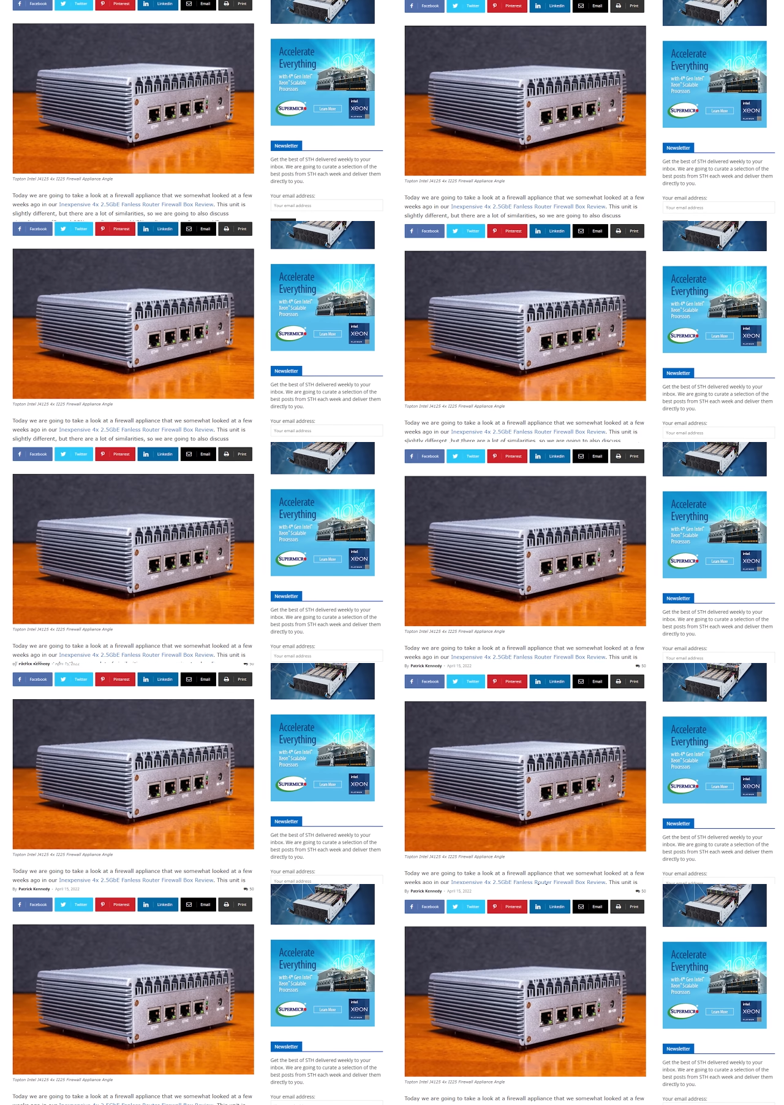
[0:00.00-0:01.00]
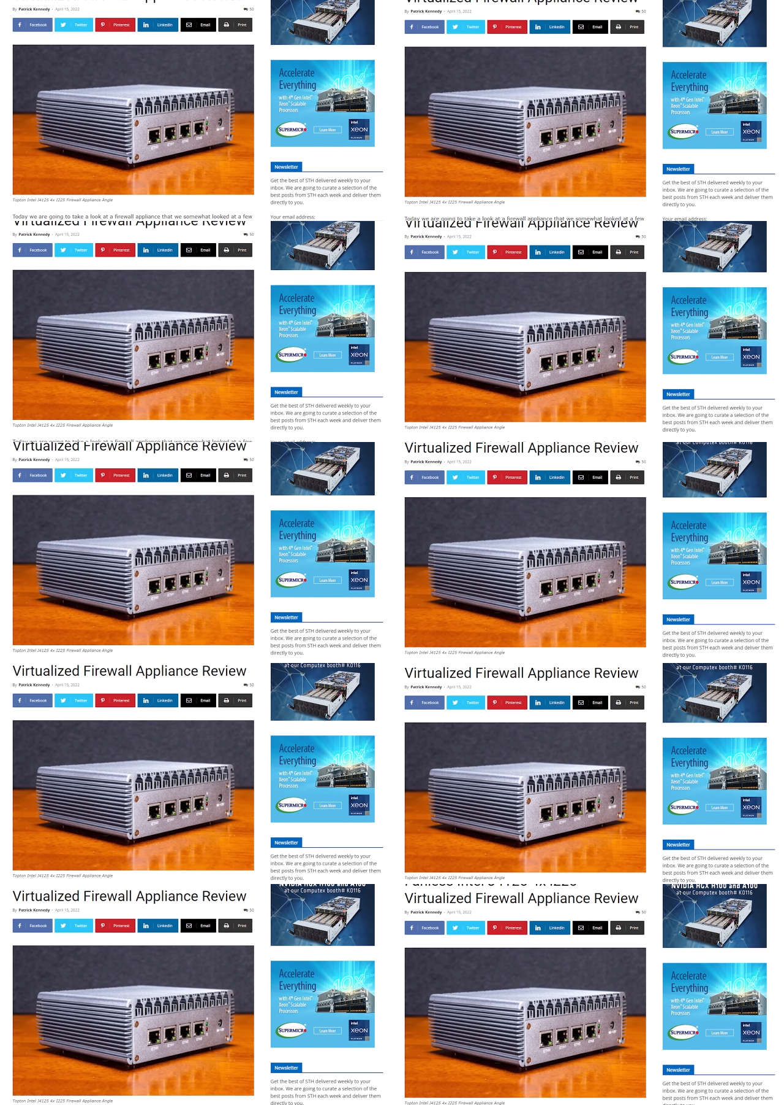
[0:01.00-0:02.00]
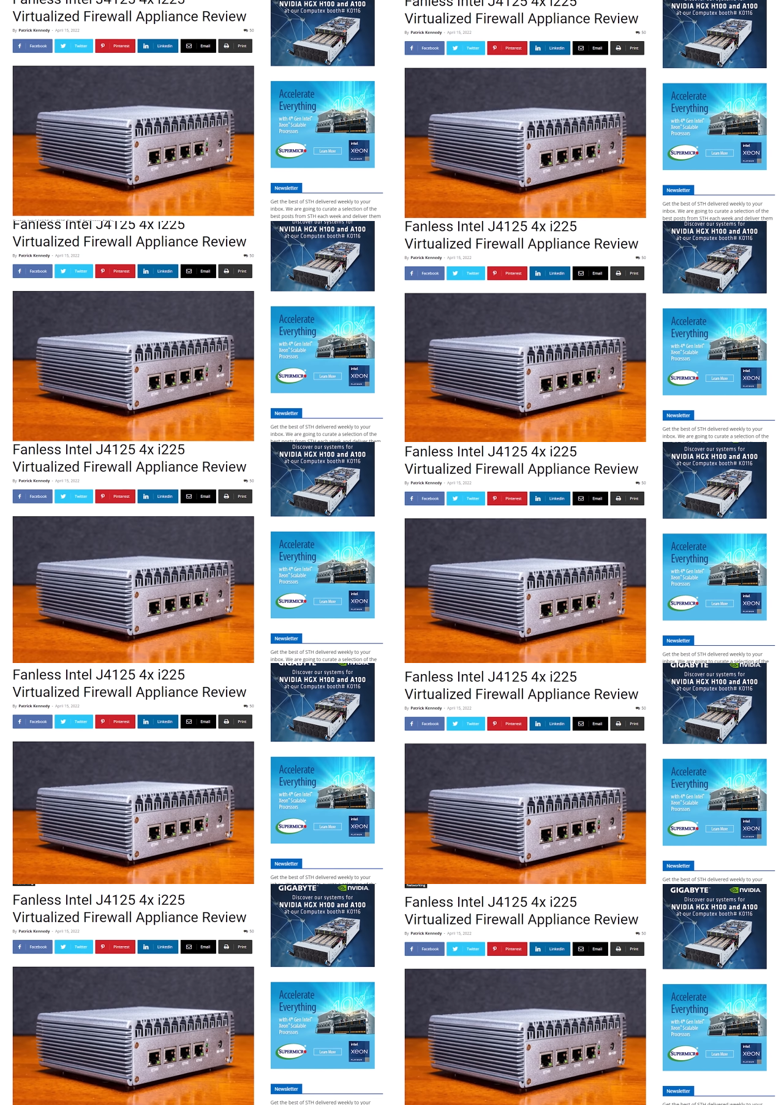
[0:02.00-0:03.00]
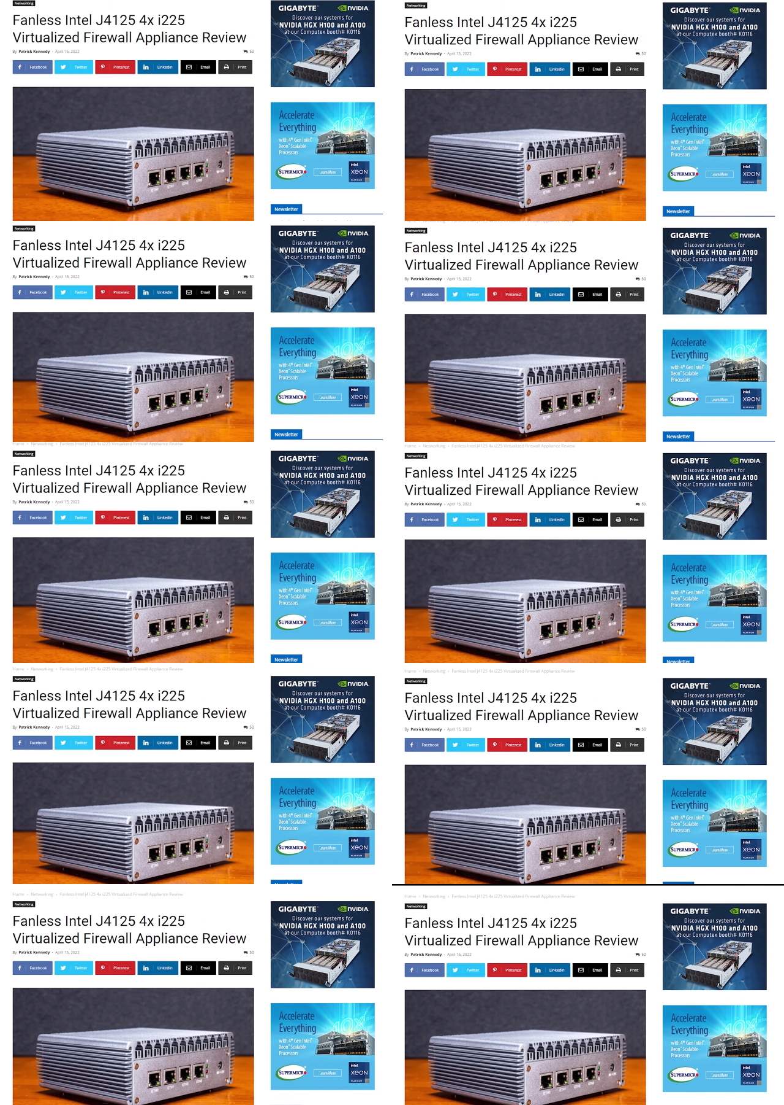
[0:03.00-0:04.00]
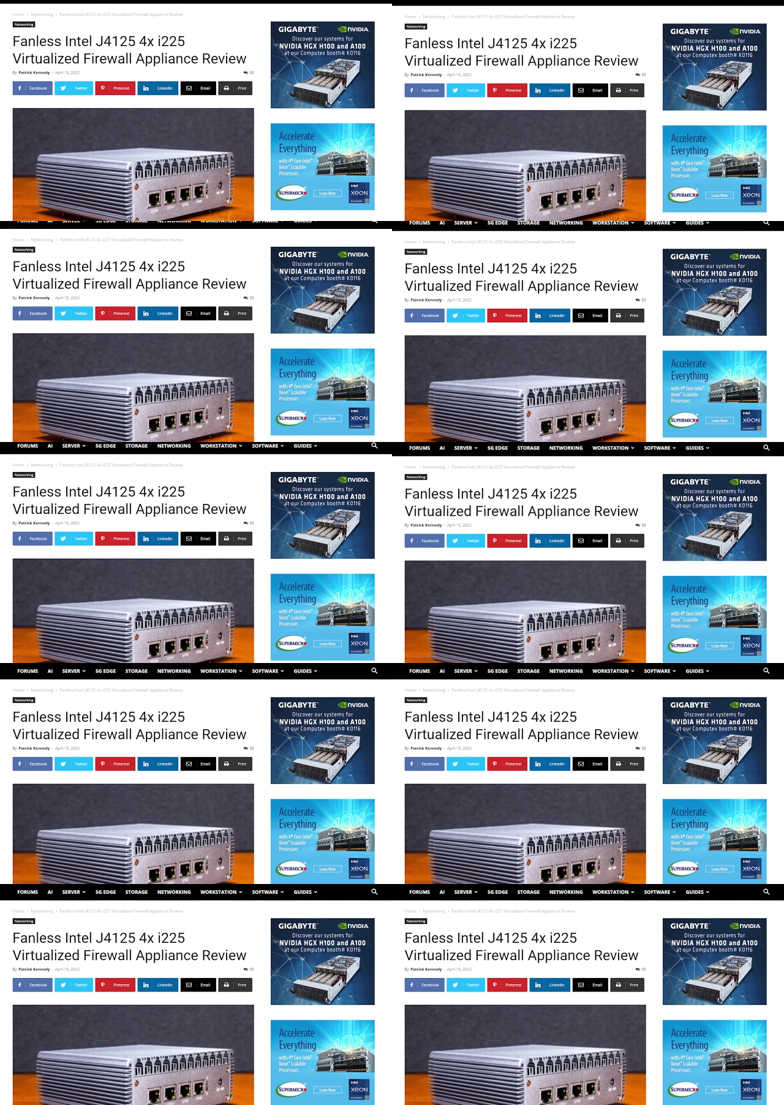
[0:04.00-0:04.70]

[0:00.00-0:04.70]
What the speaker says: Nobody's mouth can be seen.